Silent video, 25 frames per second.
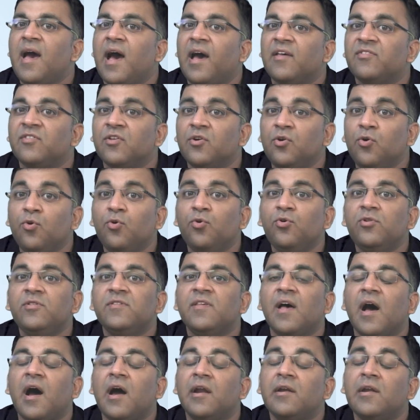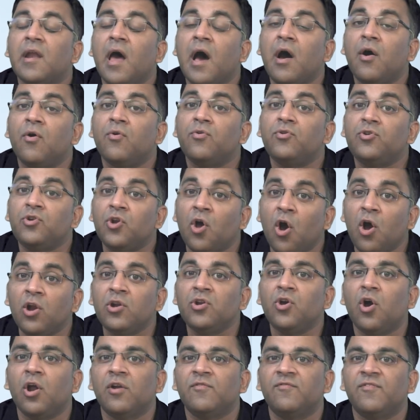as the goals are now
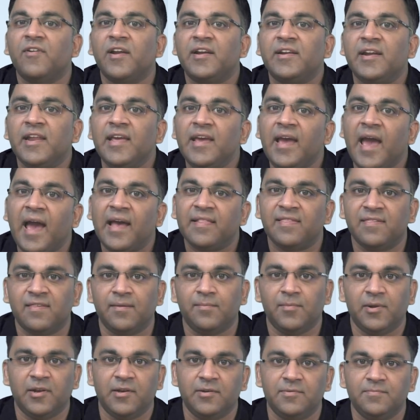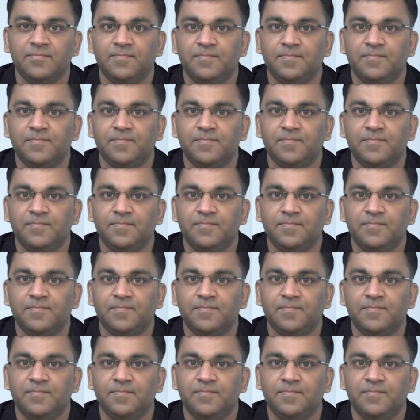non-conflicting and similar.